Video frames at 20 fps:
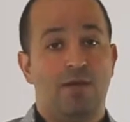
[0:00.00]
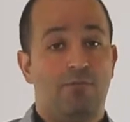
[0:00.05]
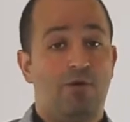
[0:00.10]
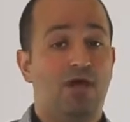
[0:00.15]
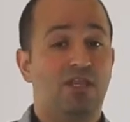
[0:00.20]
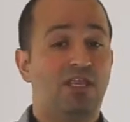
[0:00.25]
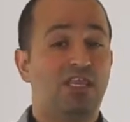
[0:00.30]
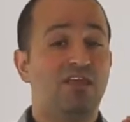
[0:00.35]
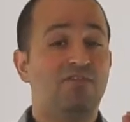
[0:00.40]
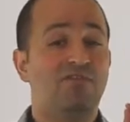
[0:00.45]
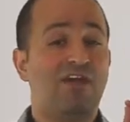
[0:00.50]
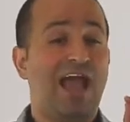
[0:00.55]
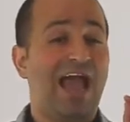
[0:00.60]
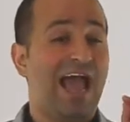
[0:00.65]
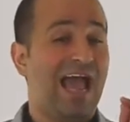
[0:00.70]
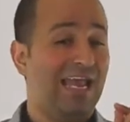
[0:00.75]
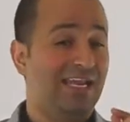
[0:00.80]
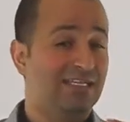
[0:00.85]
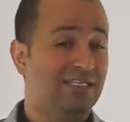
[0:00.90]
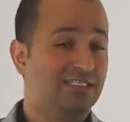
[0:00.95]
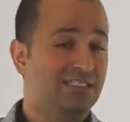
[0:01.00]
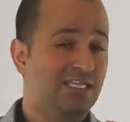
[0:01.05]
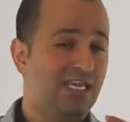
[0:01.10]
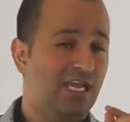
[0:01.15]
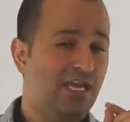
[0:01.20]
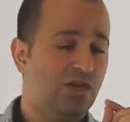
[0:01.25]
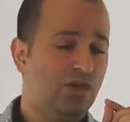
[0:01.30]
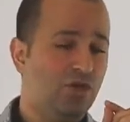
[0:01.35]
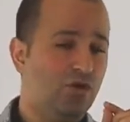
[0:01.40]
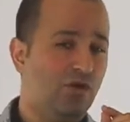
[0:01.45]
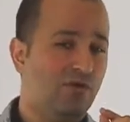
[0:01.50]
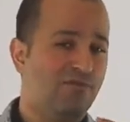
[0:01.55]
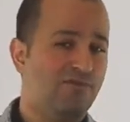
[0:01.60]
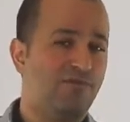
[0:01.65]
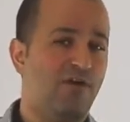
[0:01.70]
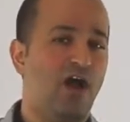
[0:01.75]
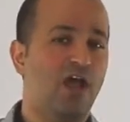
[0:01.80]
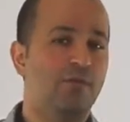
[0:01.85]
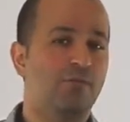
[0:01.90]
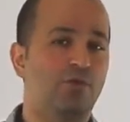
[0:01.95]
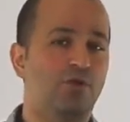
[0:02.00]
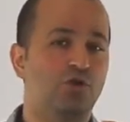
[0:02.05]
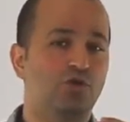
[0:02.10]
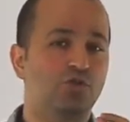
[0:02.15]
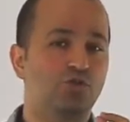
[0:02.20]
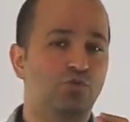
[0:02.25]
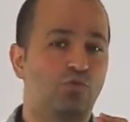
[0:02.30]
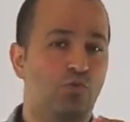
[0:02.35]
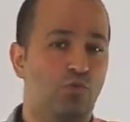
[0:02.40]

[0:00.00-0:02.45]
But if anterior fibers